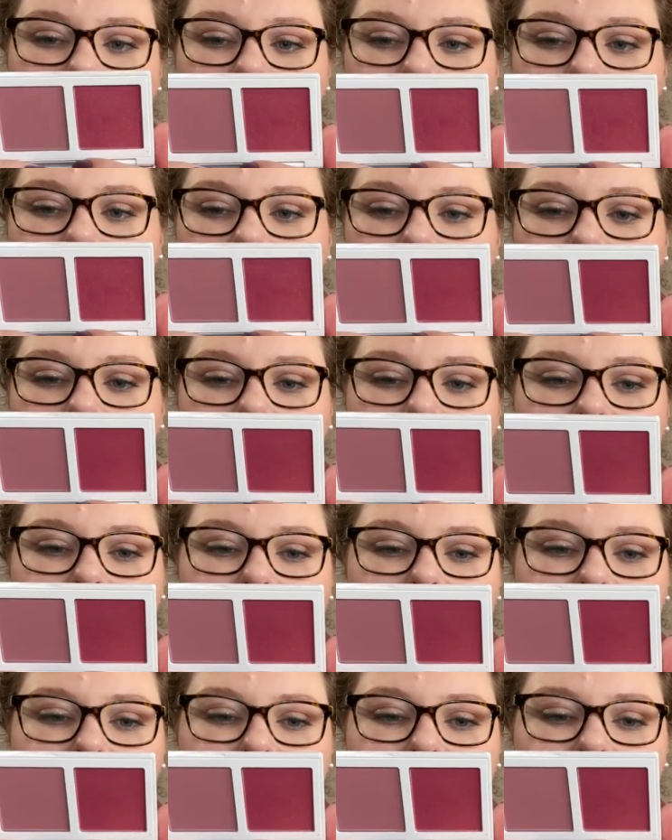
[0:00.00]
they don't have
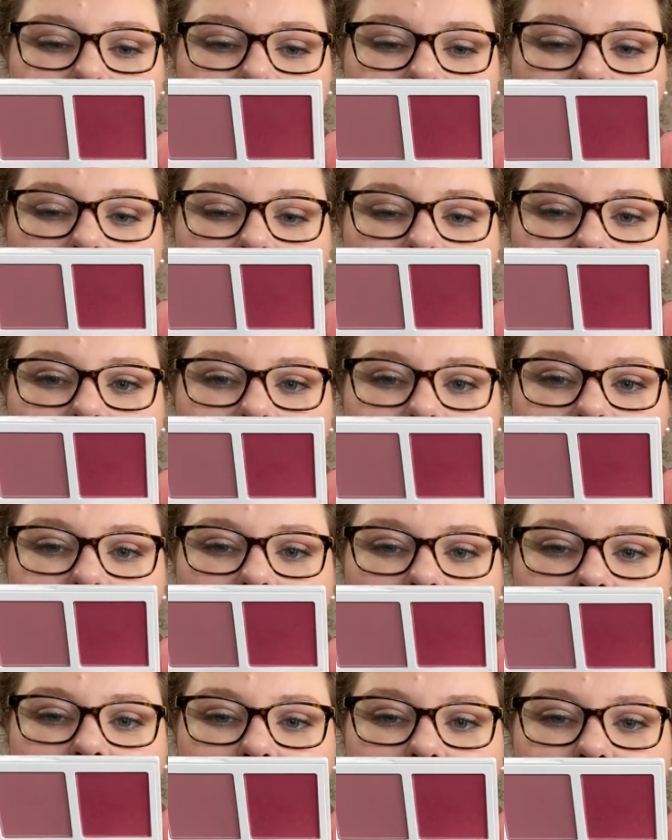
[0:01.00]
individual colors
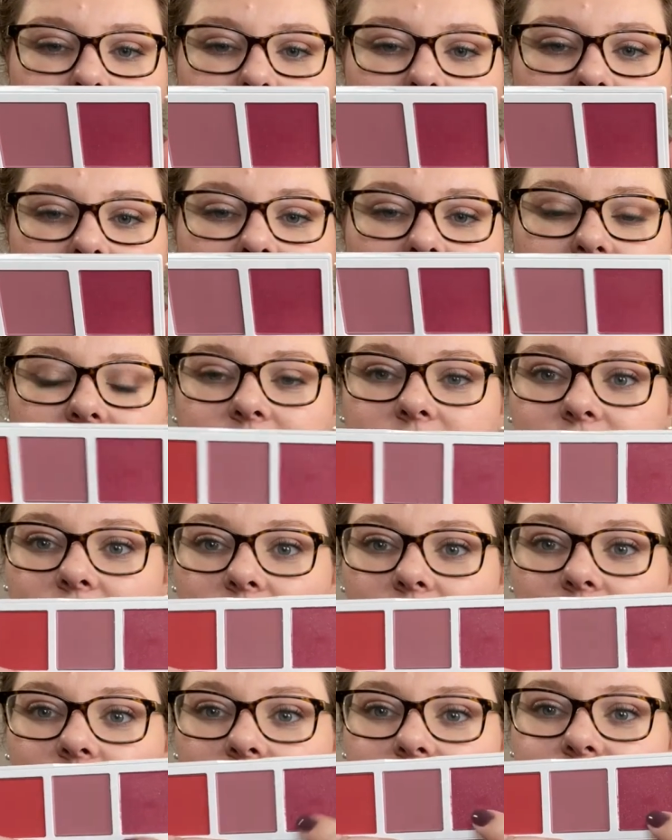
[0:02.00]
on the back,
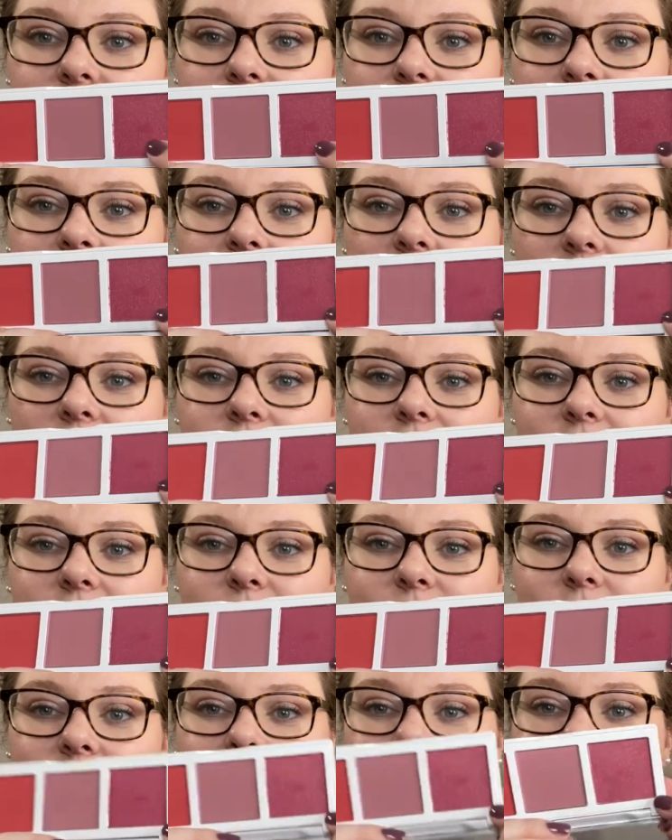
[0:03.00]
so I'm just gonna call this
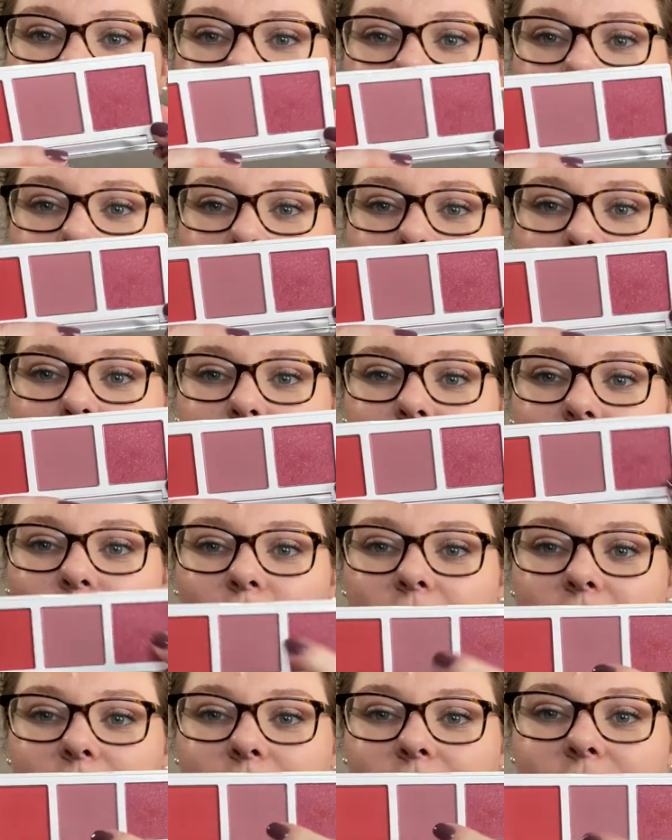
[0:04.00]
one, you know, number
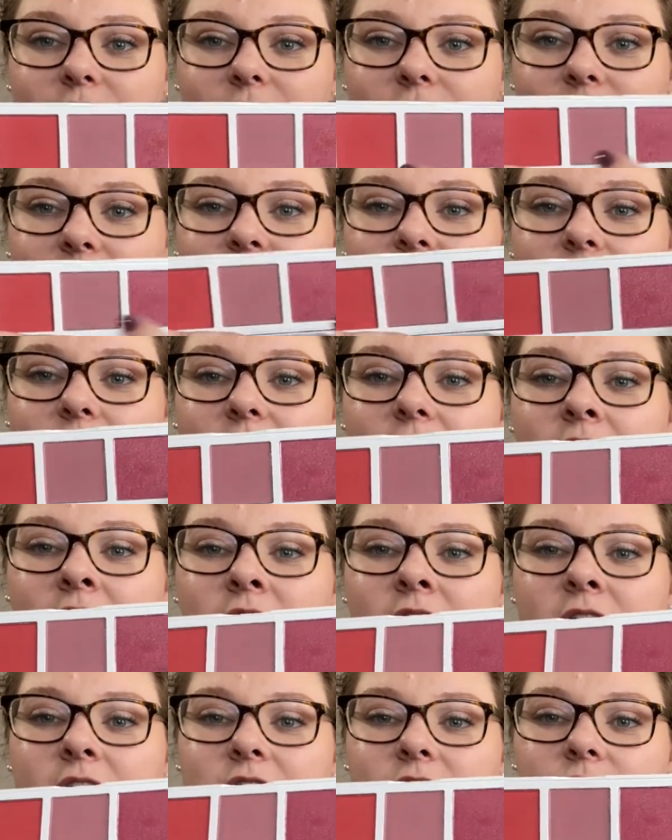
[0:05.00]
one, number two, number three.
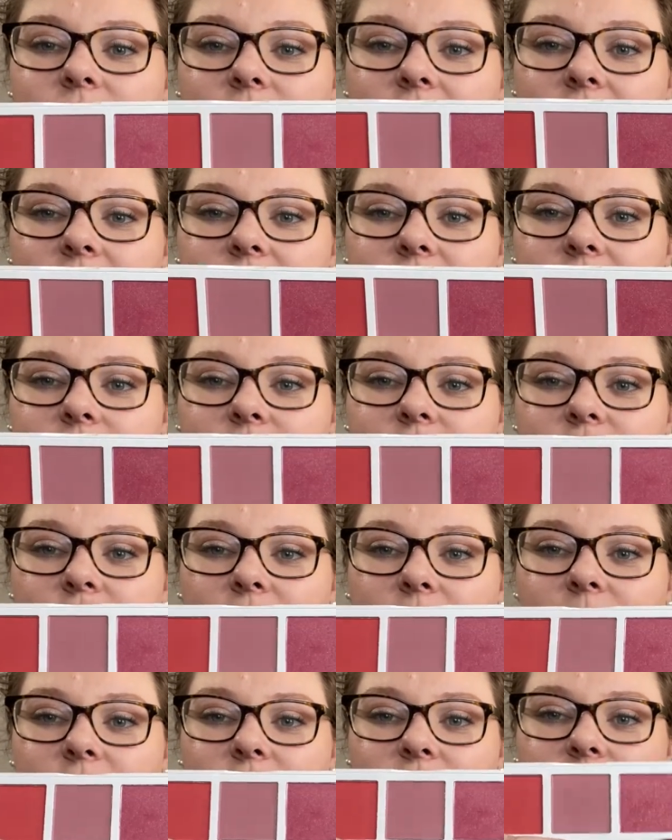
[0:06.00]
This one has some
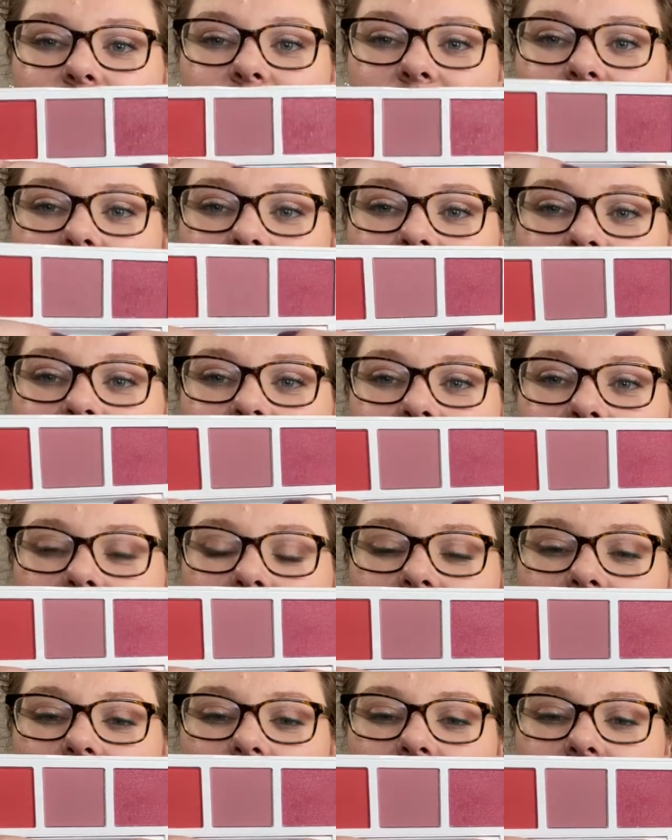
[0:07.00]
shimmer to it, and the other two
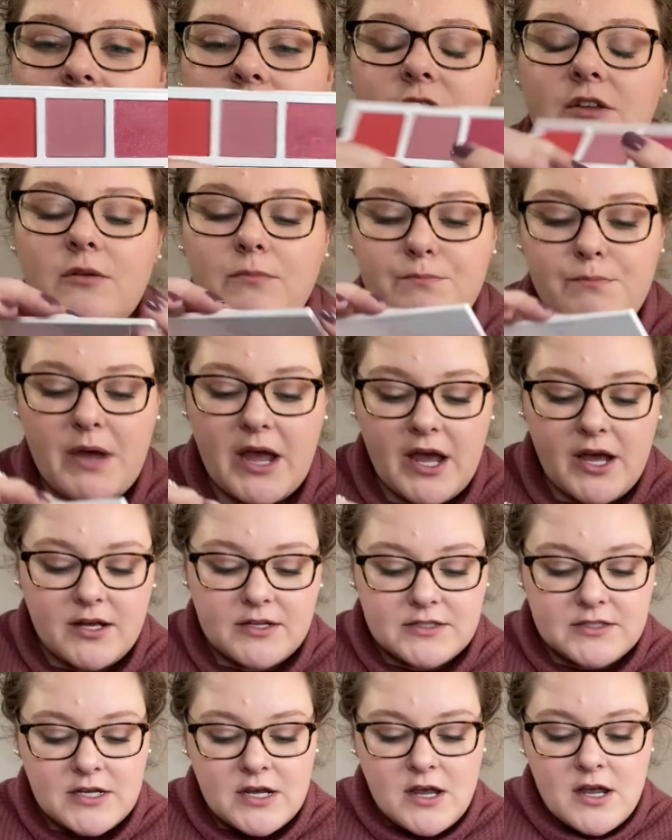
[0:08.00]
look like they're
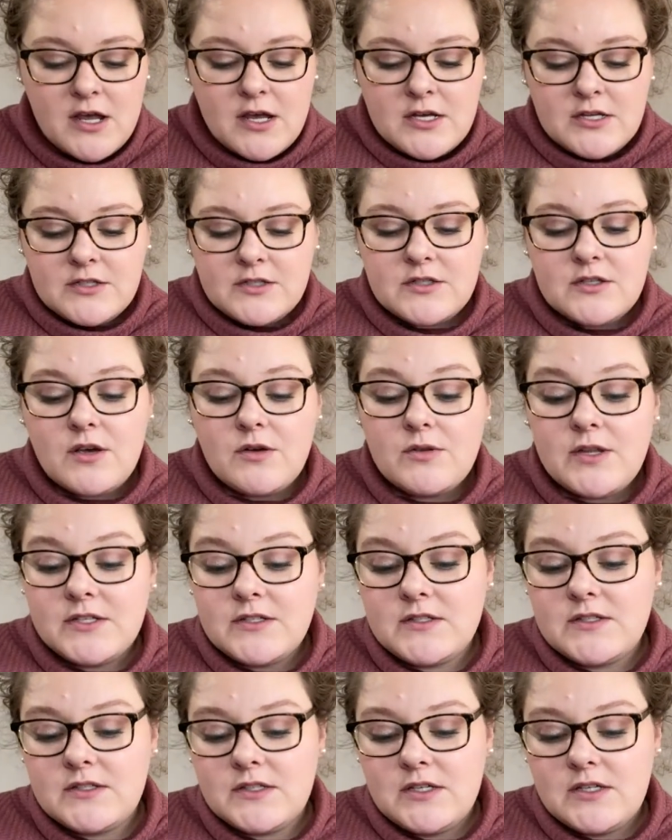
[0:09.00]
matte. So
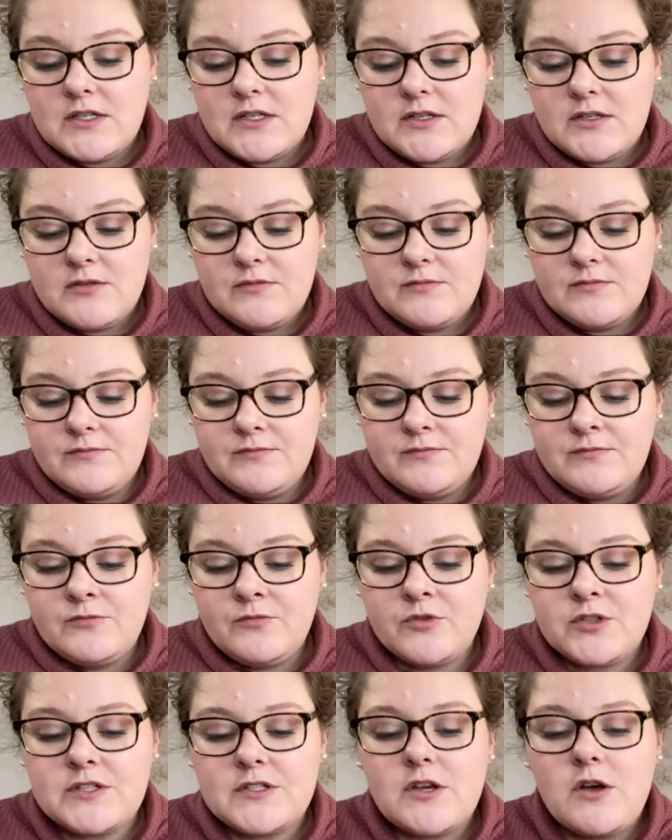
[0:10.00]
let's see
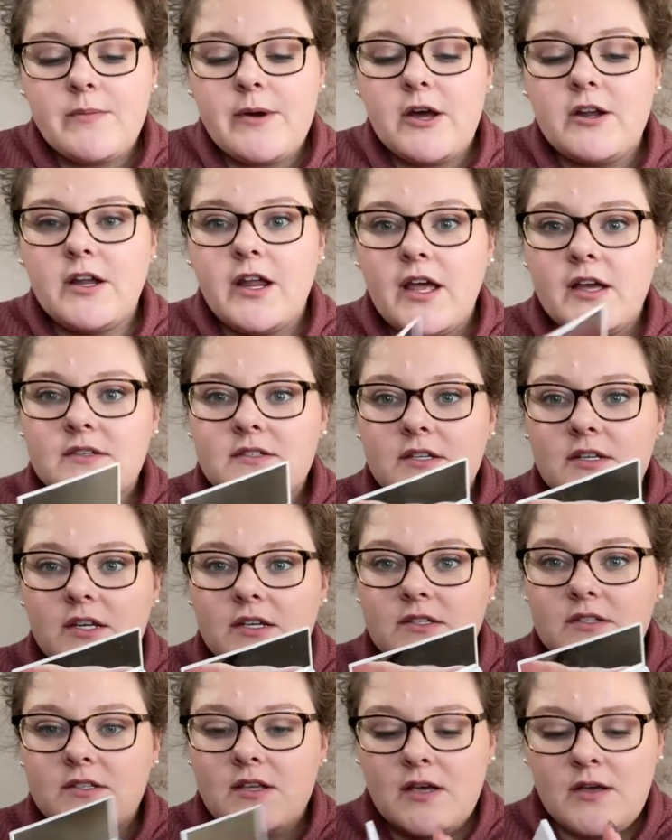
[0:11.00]
what it's all about. And it has a
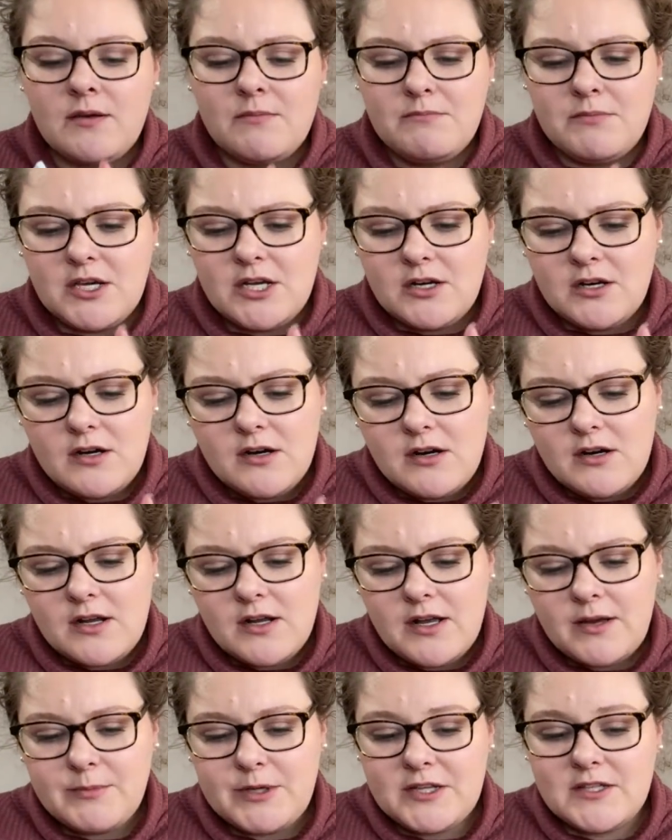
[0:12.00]
nice mirror.
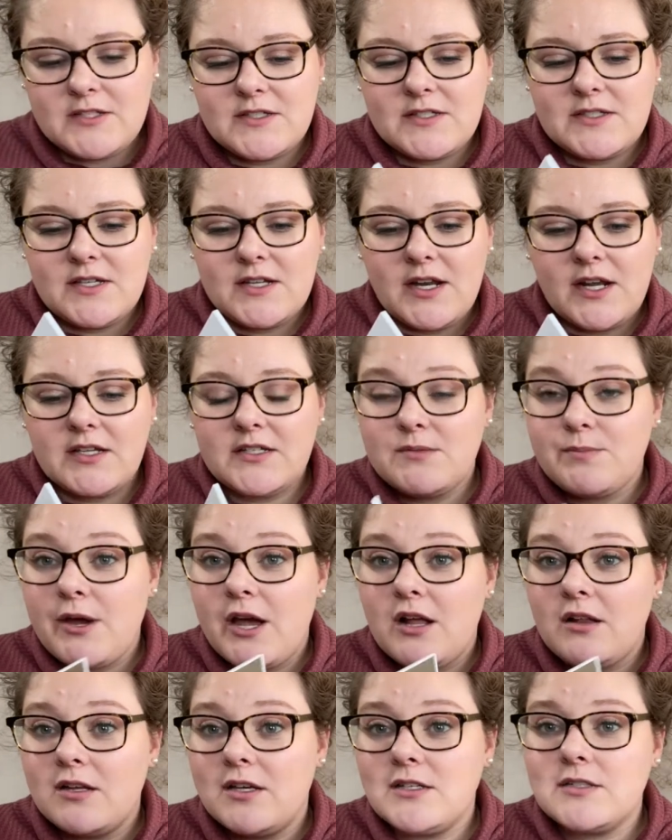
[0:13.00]
I mean, is a nice
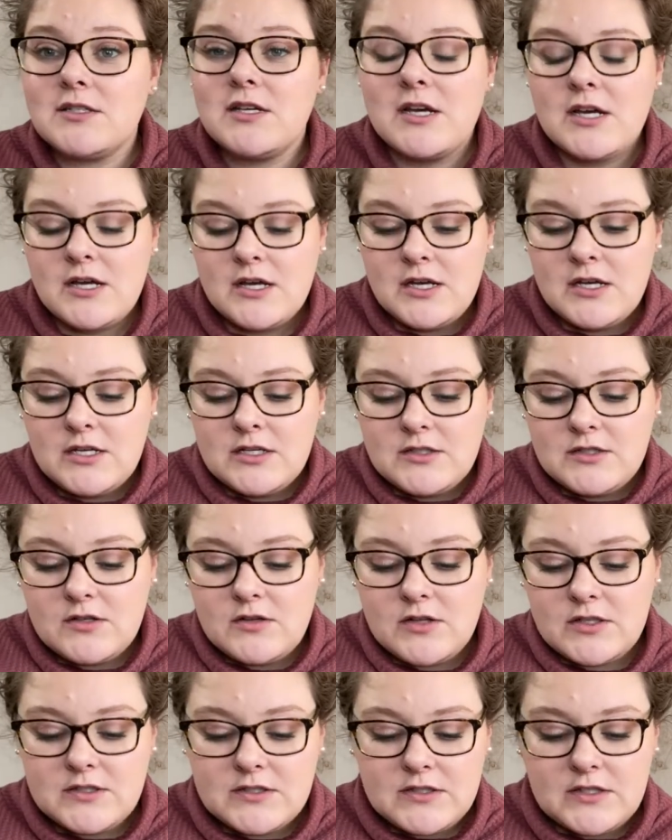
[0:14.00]
palette. So
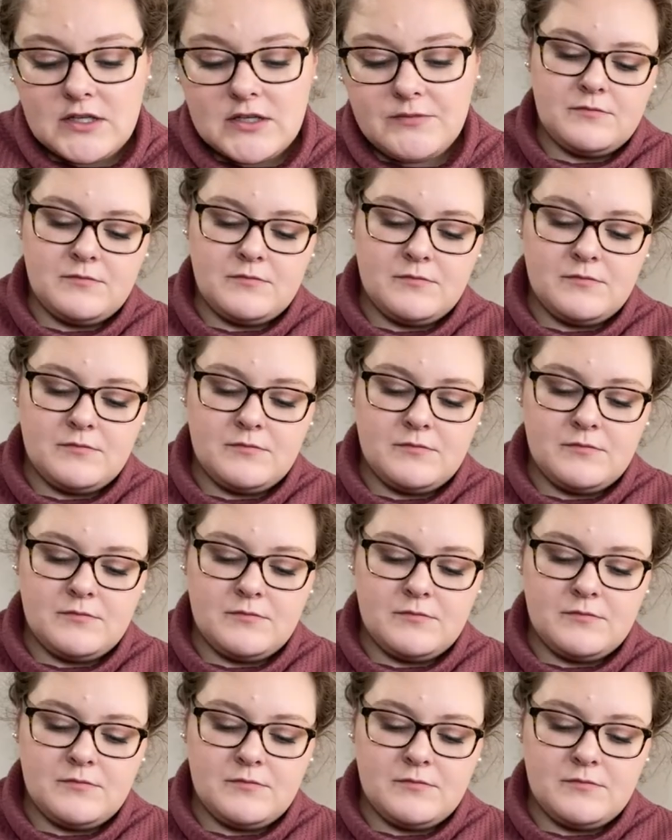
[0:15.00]
let's see.